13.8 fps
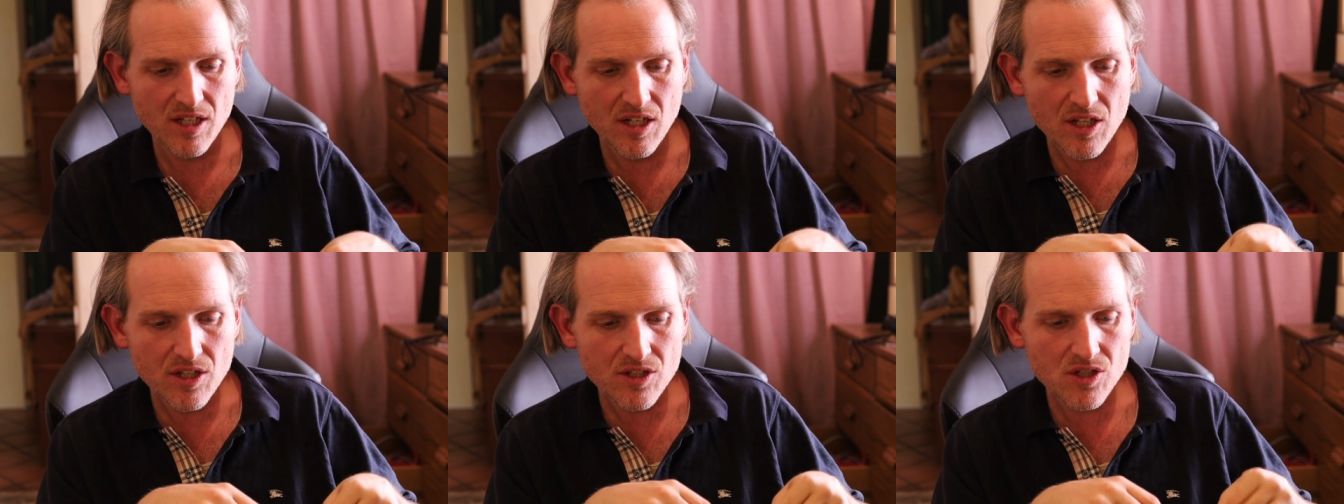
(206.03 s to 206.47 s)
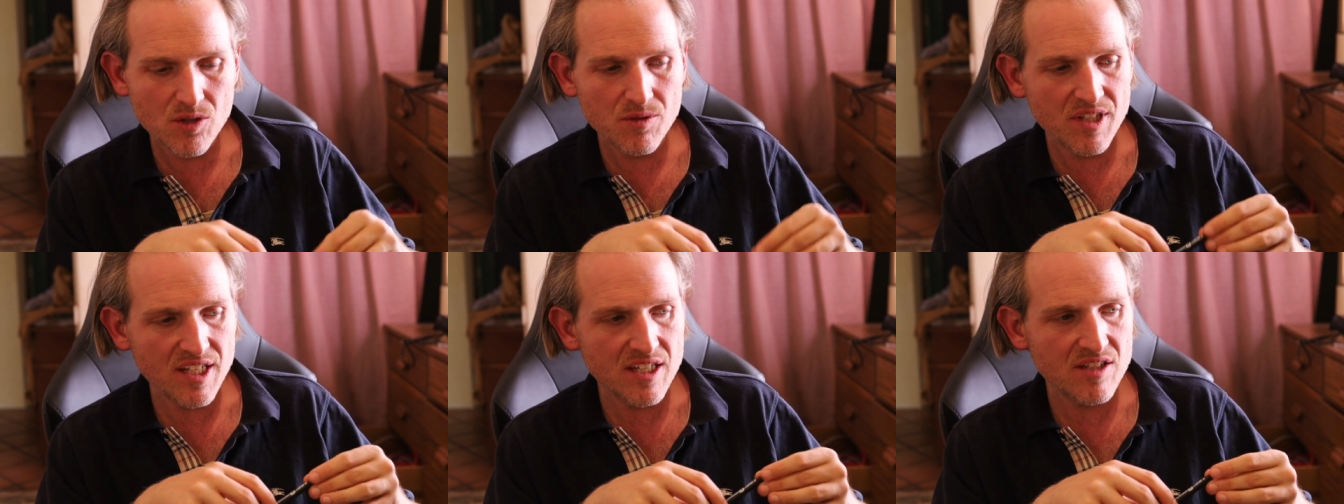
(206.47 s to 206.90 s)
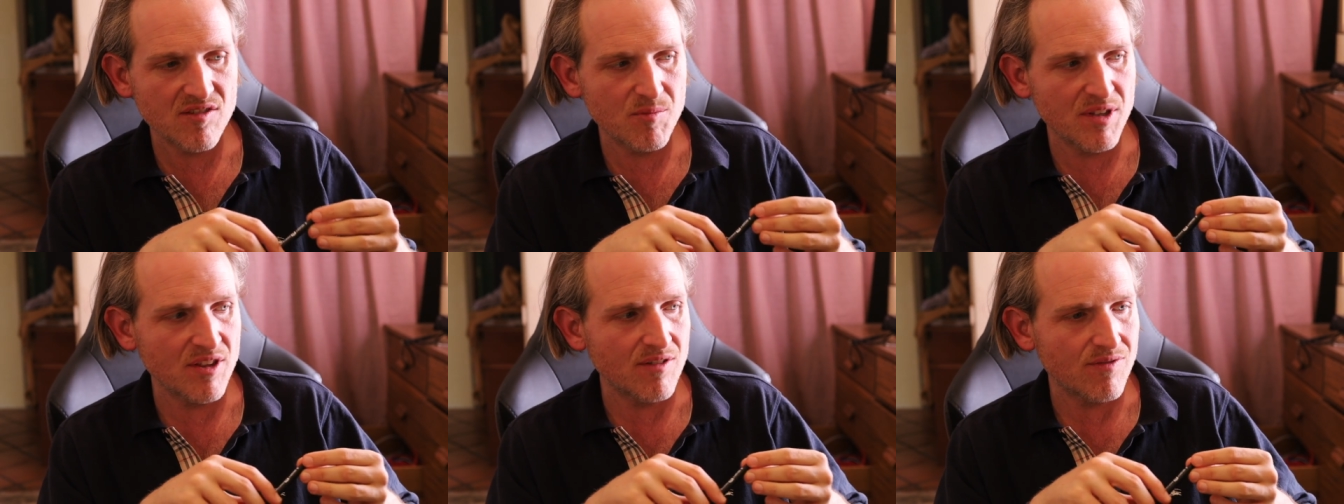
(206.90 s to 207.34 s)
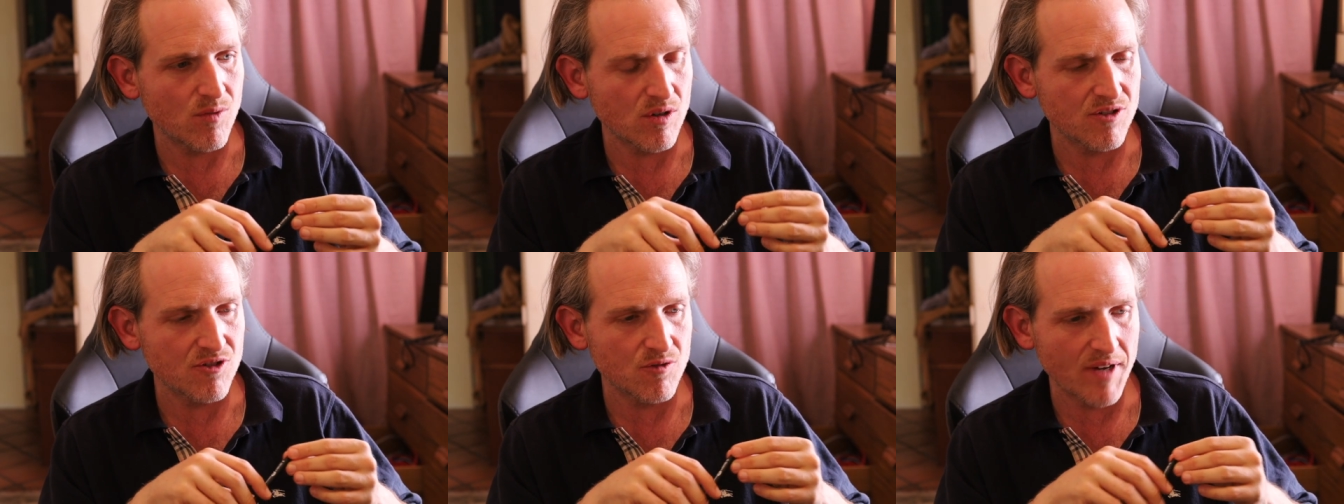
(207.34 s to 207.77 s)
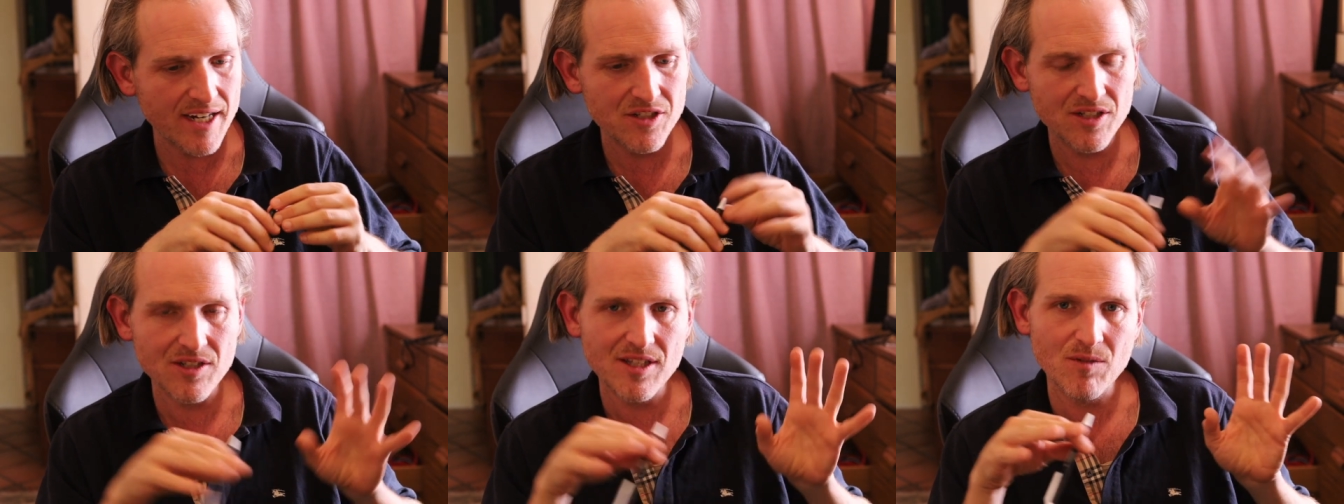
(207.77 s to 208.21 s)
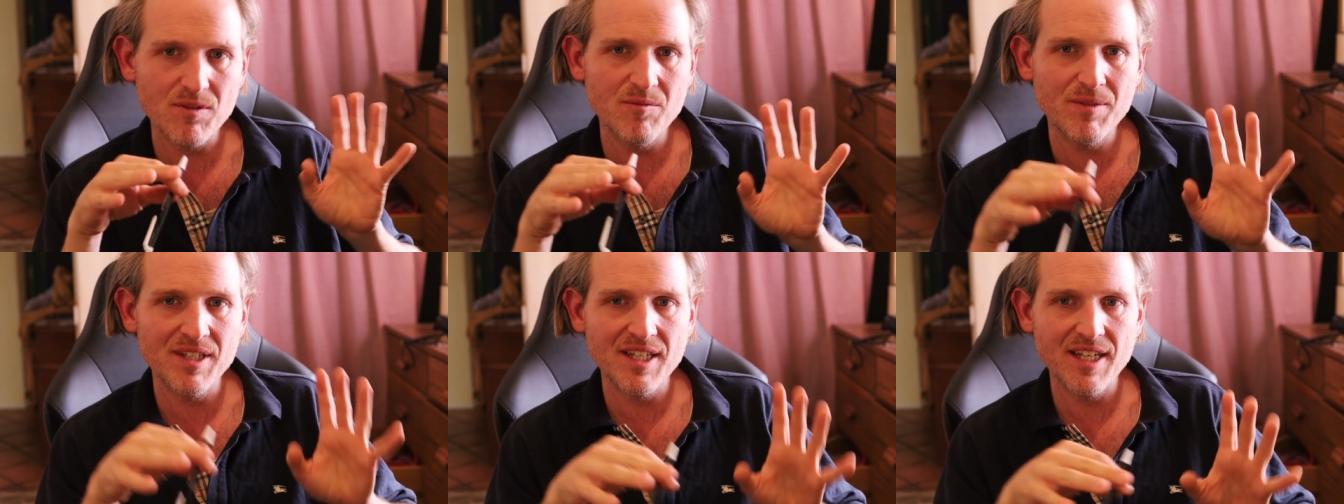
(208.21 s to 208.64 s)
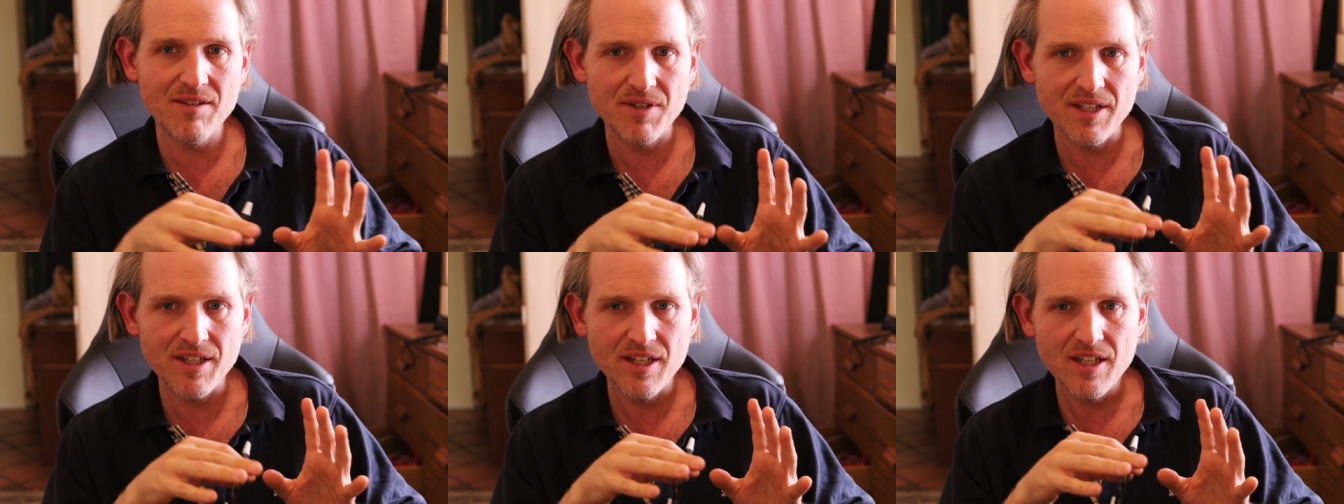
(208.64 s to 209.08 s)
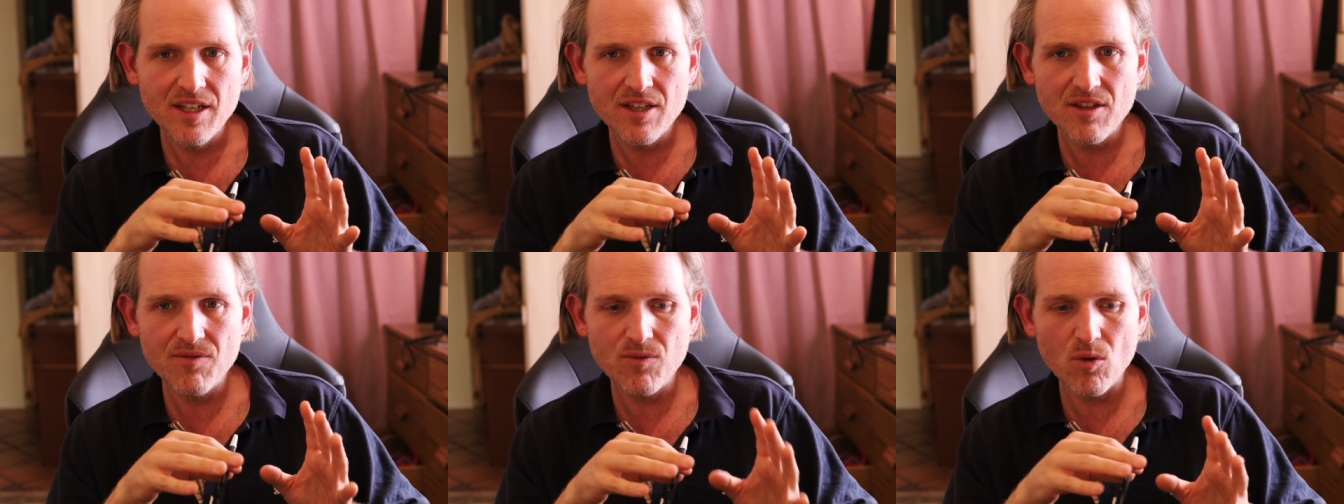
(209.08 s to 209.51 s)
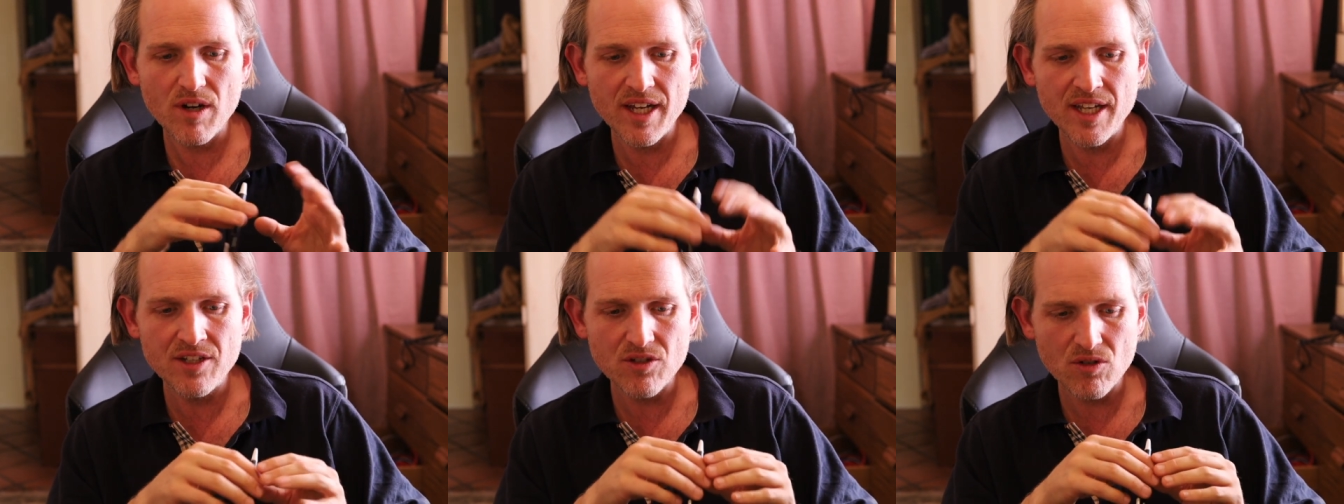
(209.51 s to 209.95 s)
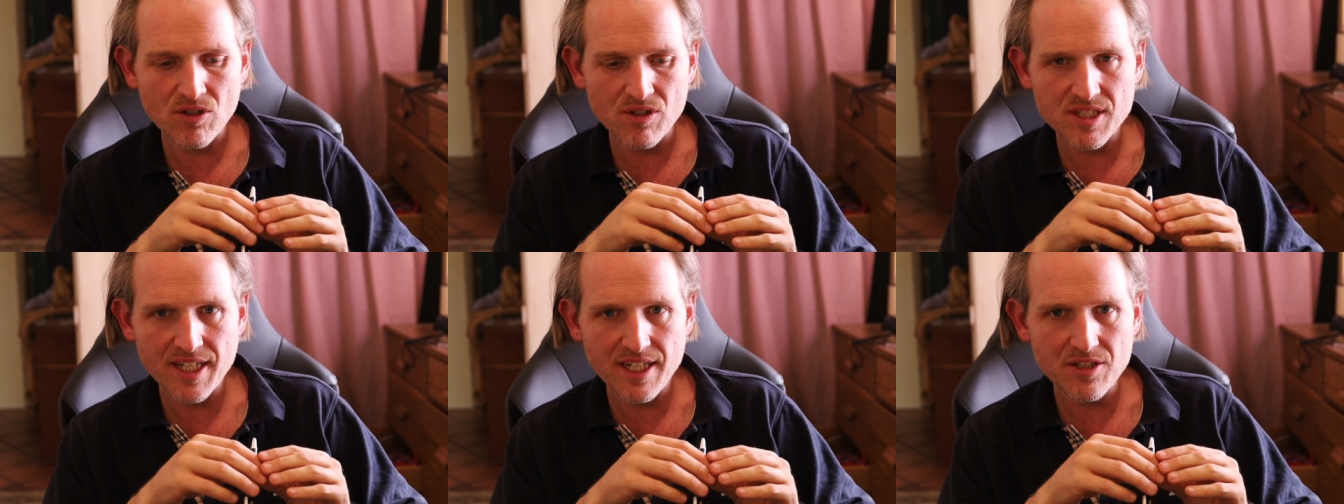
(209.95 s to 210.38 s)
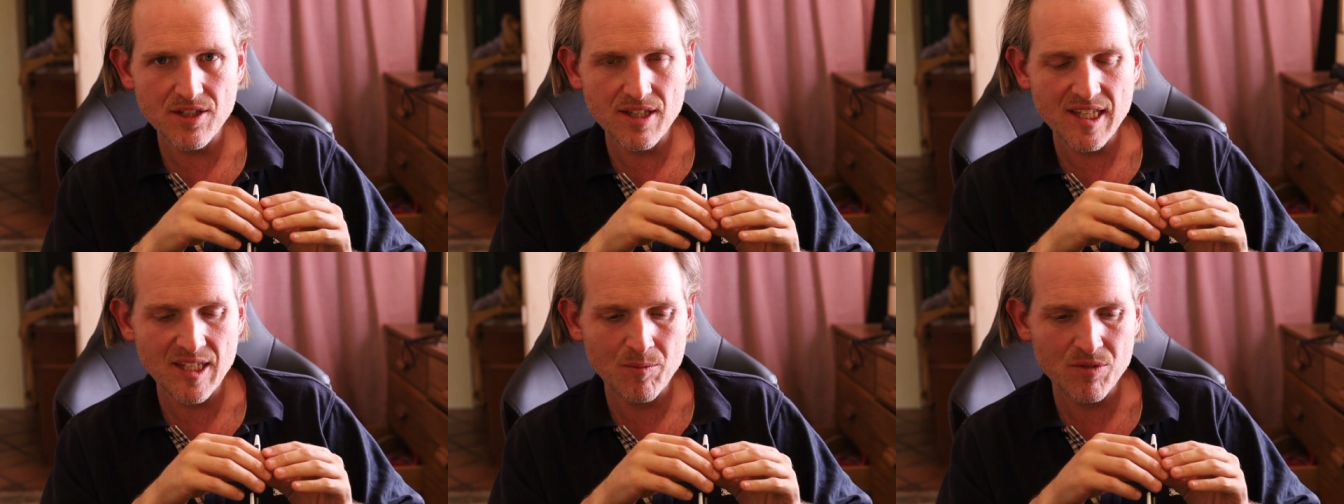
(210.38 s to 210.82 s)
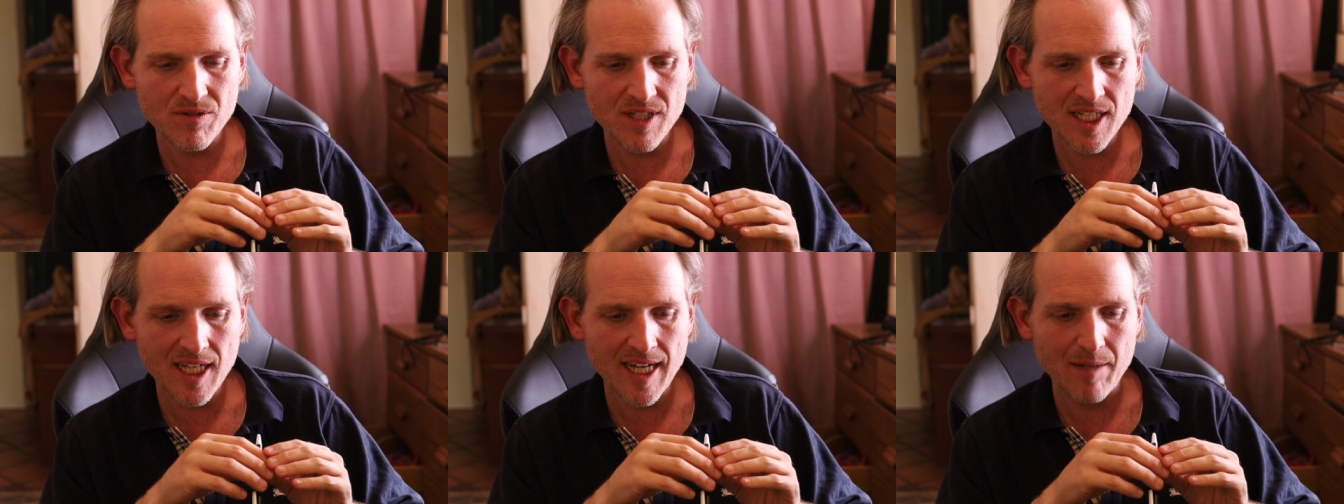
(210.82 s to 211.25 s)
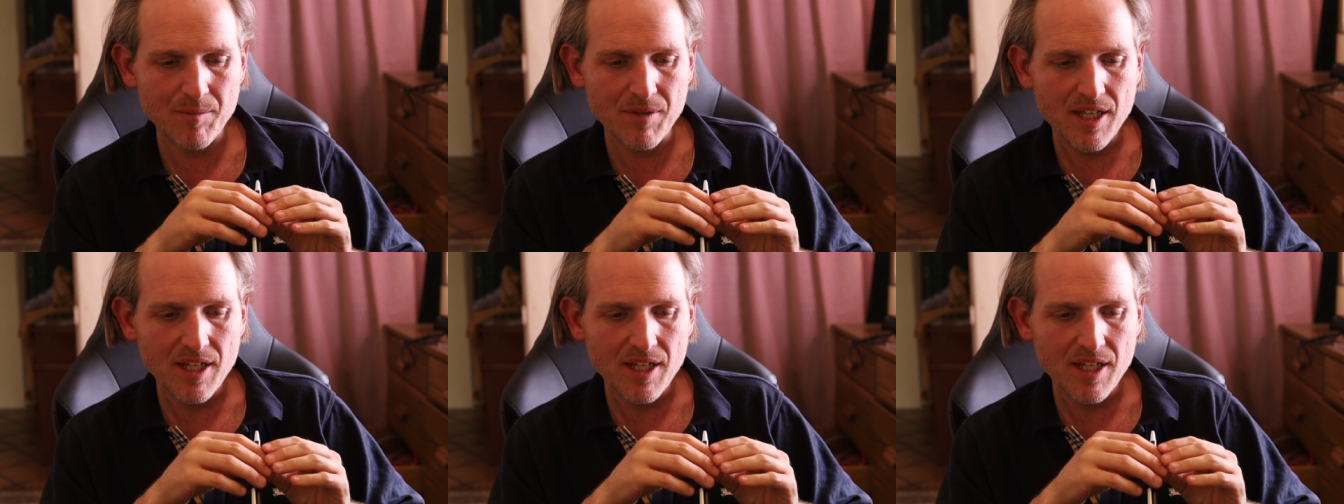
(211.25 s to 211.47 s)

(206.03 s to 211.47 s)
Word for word: So these have been the four directions that we've been given, the four internalization themes of the time.